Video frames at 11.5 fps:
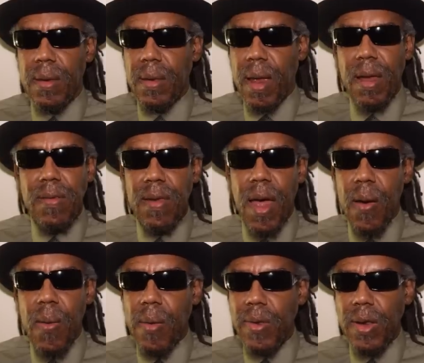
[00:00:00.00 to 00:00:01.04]
That's
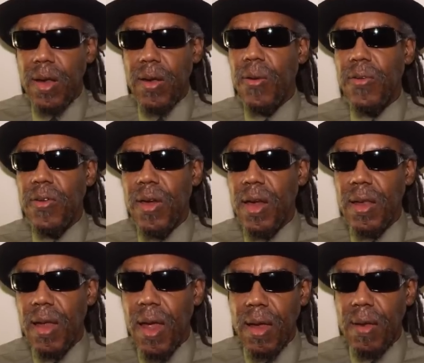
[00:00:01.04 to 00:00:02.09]
how I would negotiate
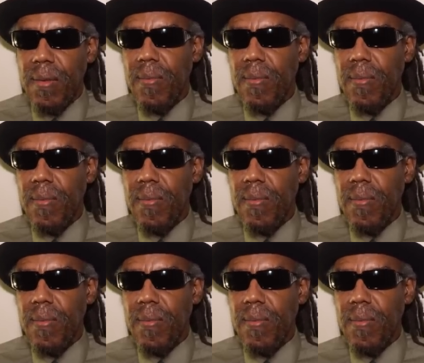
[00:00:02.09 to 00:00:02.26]
that.